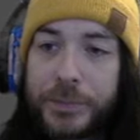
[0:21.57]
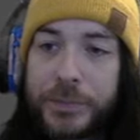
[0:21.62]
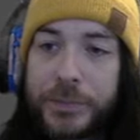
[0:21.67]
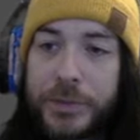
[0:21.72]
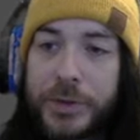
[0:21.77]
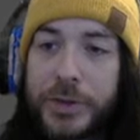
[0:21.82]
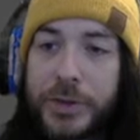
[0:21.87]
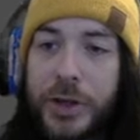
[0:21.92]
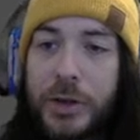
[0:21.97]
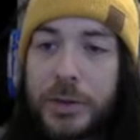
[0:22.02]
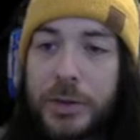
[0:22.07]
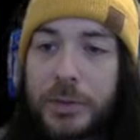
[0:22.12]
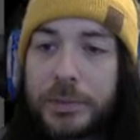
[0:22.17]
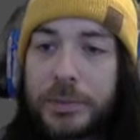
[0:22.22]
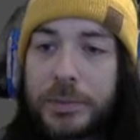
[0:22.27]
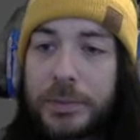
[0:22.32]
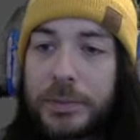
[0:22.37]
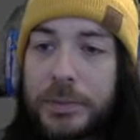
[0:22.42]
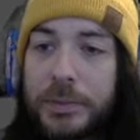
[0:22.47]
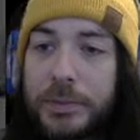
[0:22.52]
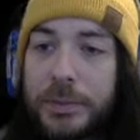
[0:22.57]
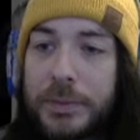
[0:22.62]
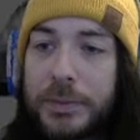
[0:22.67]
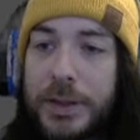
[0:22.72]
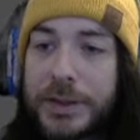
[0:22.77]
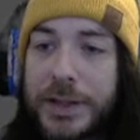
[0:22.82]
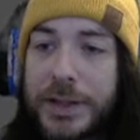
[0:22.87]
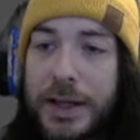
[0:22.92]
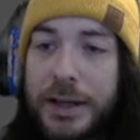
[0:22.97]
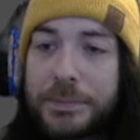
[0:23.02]
So
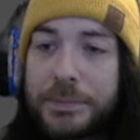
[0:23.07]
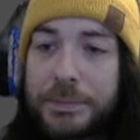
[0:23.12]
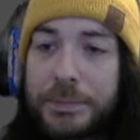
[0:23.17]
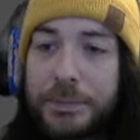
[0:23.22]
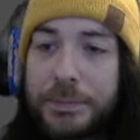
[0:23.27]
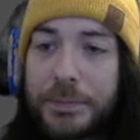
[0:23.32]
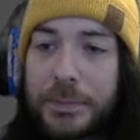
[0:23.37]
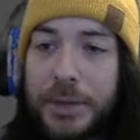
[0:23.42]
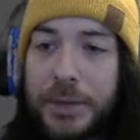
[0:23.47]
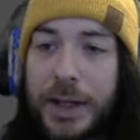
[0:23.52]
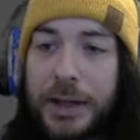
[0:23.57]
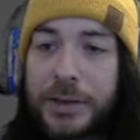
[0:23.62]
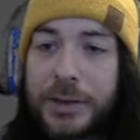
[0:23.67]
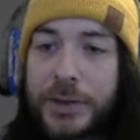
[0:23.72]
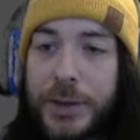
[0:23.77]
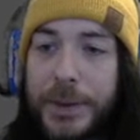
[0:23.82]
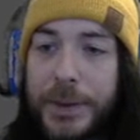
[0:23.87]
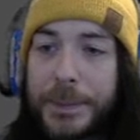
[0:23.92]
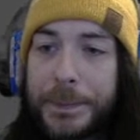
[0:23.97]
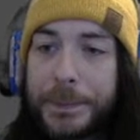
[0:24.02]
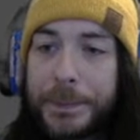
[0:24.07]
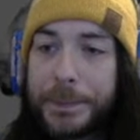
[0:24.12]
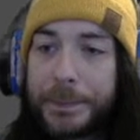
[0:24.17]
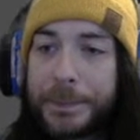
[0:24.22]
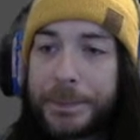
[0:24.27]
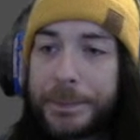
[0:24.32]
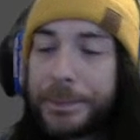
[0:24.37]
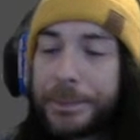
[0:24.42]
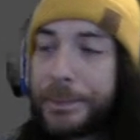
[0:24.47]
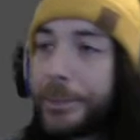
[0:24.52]
let's get, get into it.
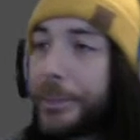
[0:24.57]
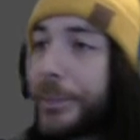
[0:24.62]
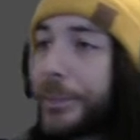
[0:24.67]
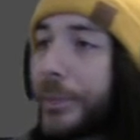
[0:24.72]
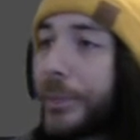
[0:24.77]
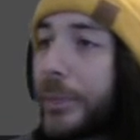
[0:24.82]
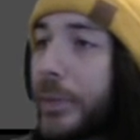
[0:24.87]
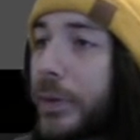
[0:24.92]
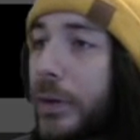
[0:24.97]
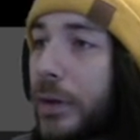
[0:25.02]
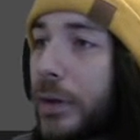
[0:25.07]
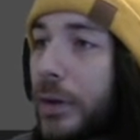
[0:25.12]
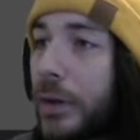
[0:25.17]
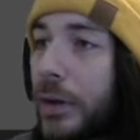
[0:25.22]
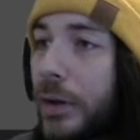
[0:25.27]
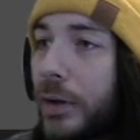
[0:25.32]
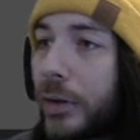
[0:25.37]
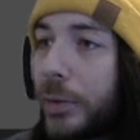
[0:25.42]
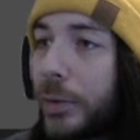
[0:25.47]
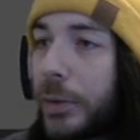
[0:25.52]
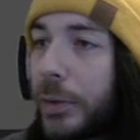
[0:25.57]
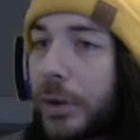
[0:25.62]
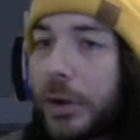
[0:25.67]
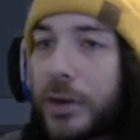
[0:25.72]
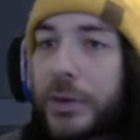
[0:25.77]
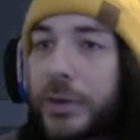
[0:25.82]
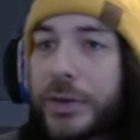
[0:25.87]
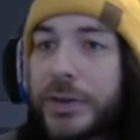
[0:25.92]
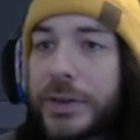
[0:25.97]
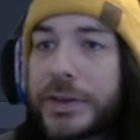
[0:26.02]
So I'm going to
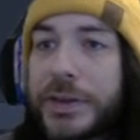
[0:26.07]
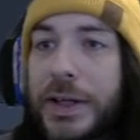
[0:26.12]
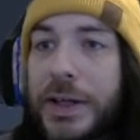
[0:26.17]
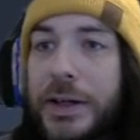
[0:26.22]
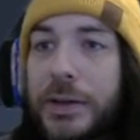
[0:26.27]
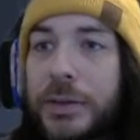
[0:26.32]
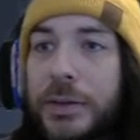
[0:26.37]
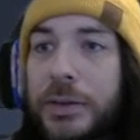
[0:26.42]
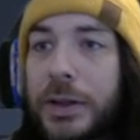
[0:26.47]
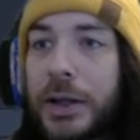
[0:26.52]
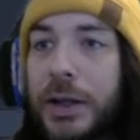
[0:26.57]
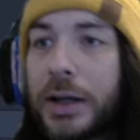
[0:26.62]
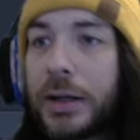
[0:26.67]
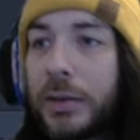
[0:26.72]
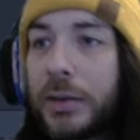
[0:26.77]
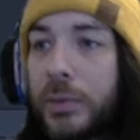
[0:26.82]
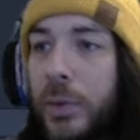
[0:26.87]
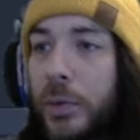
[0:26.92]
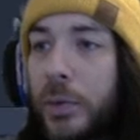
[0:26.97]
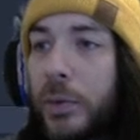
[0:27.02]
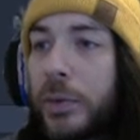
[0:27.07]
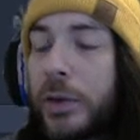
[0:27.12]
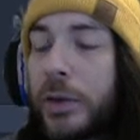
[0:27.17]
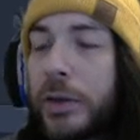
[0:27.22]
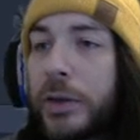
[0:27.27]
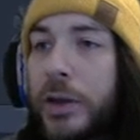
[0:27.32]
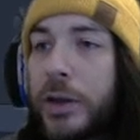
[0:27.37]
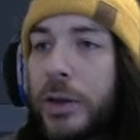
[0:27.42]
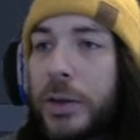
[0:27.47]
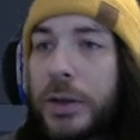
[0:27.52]
close this down and what we're
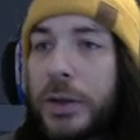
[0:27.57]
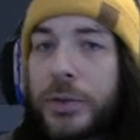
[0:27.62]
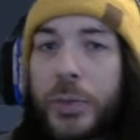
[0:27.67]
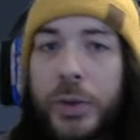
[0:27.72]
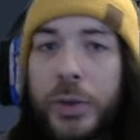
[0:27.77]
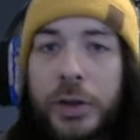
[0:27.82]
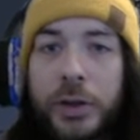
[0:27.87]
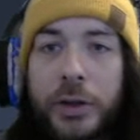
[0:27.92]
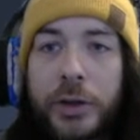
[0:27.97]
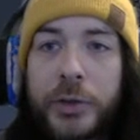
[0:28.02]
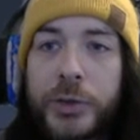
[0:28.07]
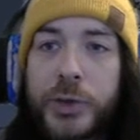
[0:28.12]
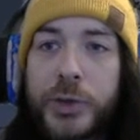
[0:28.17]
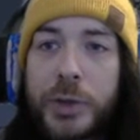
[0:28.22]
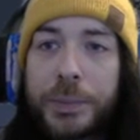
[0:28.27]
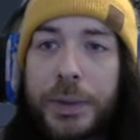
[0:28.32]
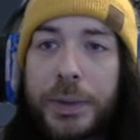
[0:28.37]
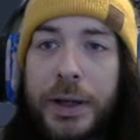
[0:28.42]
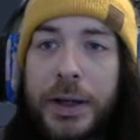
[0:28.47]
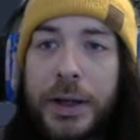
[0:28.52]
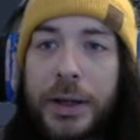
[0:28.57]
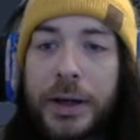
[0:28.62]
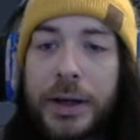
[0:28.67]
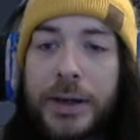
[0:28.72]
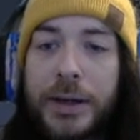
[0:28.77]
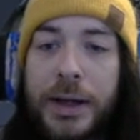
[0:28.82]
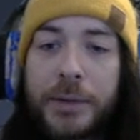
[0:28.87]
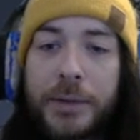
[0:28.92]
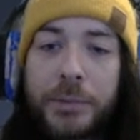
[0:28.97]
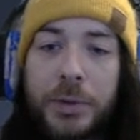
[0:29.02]
going to do is we're going to go to the player
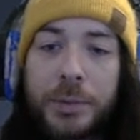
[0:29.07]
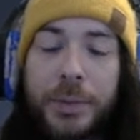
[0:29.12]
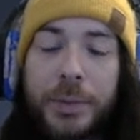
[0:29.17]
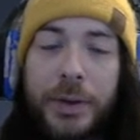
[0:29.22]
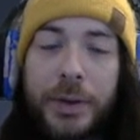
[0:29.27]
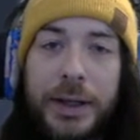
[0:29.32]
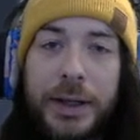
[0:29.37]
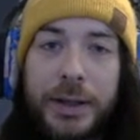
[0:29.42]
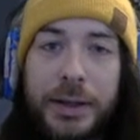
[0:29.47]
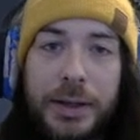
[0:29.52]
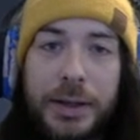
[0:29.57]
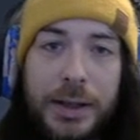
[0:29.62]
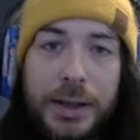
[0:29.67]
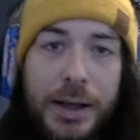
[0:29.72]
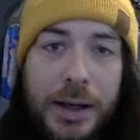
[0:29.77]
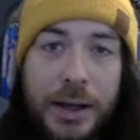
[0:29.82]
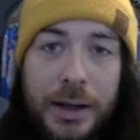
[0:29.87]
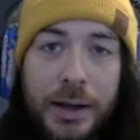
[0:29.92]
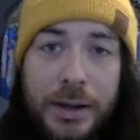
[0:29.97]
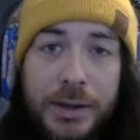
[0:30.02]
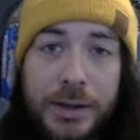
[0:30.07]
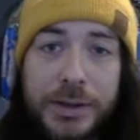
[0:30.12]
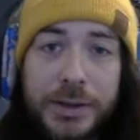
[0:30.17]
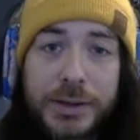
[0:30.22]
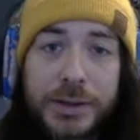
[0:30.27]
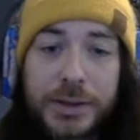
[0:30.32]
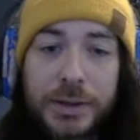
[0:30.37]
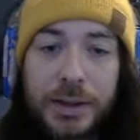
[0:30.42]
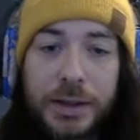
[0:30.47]
and I'm going to put in the art